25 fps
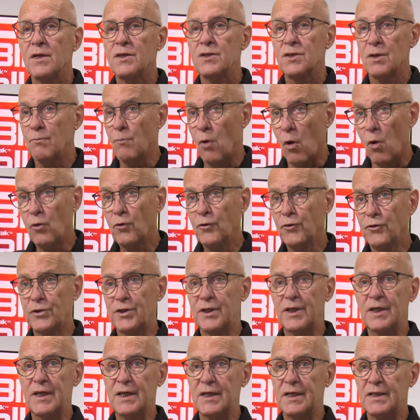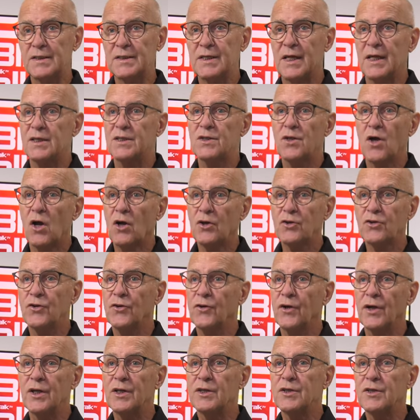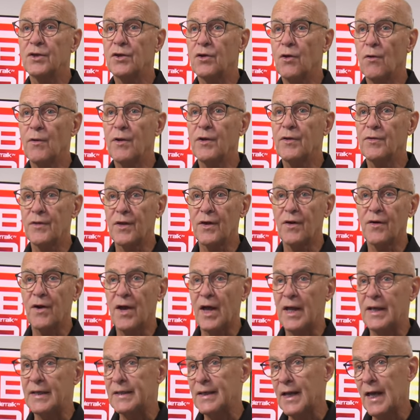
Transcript: Some older teens had talked her into going there at